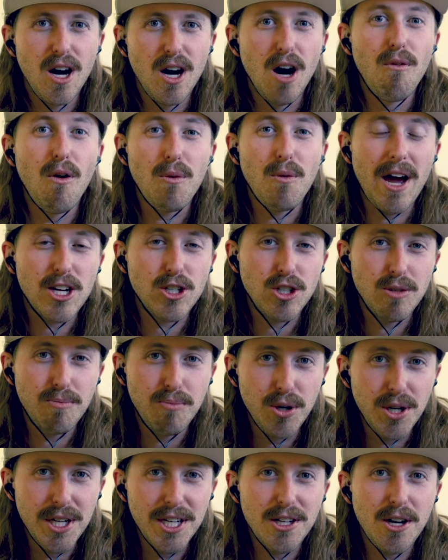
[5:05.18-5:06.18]
of what we're actually
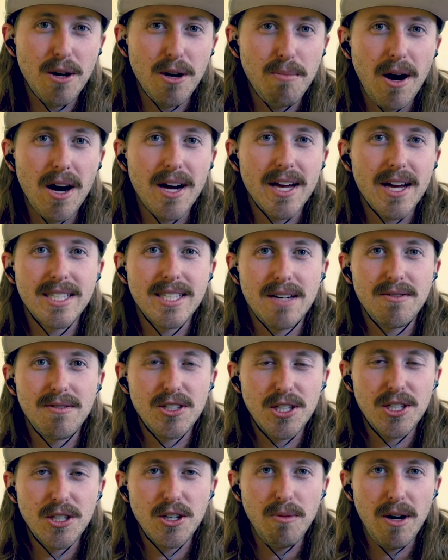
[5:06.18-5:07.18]
putting in our pockets every
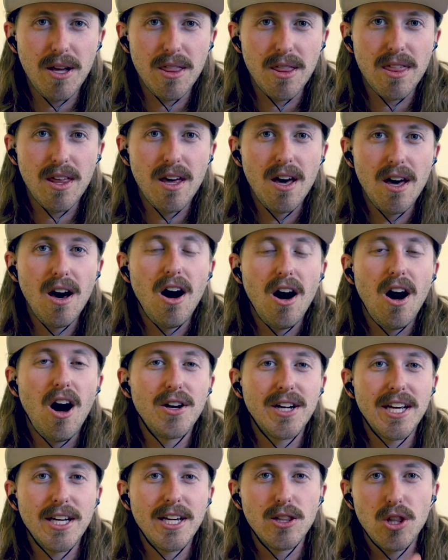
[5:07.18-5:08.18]
single month
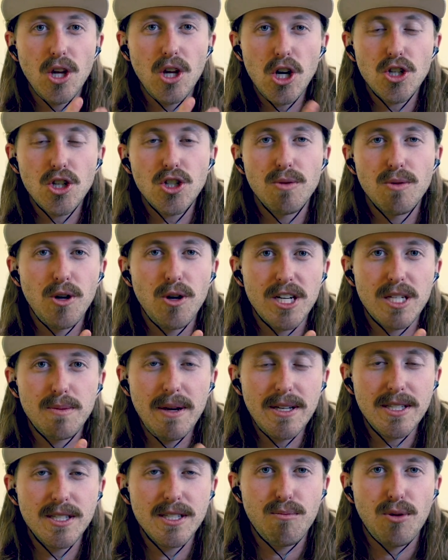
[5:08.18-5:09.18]
on a larger, more
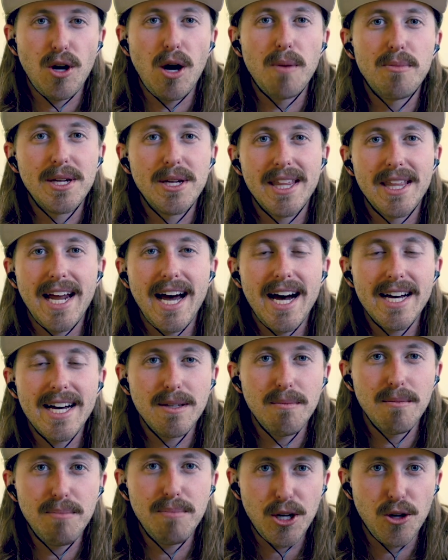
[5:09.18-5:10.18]
expensive property that has
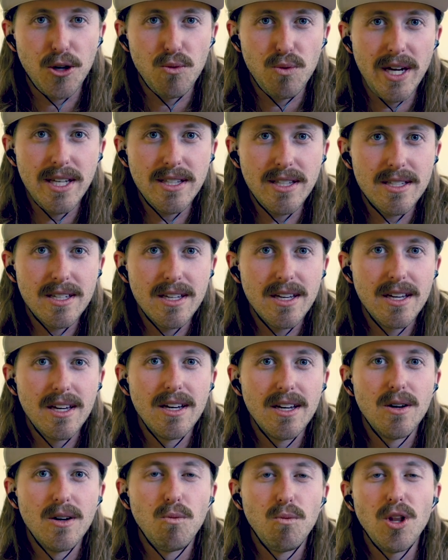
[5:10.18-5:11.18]
a bigger rent
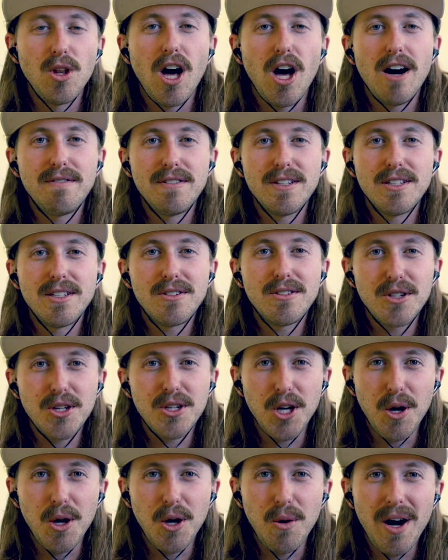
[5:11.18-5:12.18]
will often
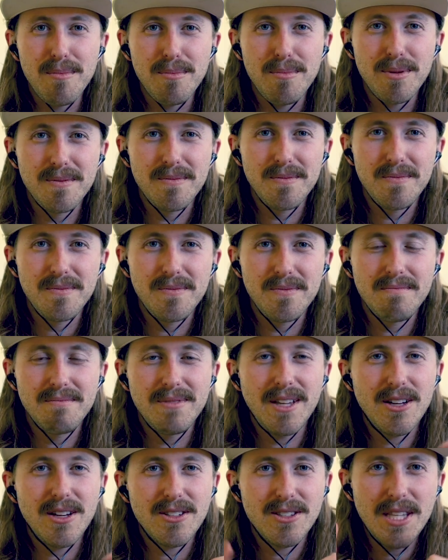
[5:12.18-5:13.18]
go up.
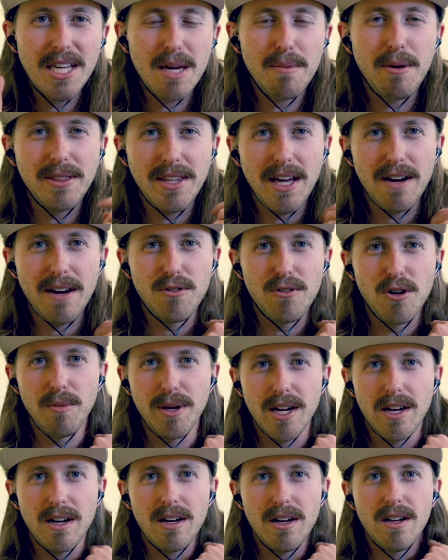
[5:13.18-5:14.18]
Now, let's think about that for a
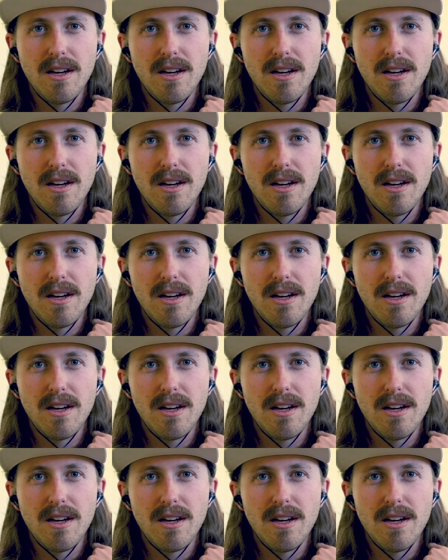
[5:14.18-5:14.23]
minute.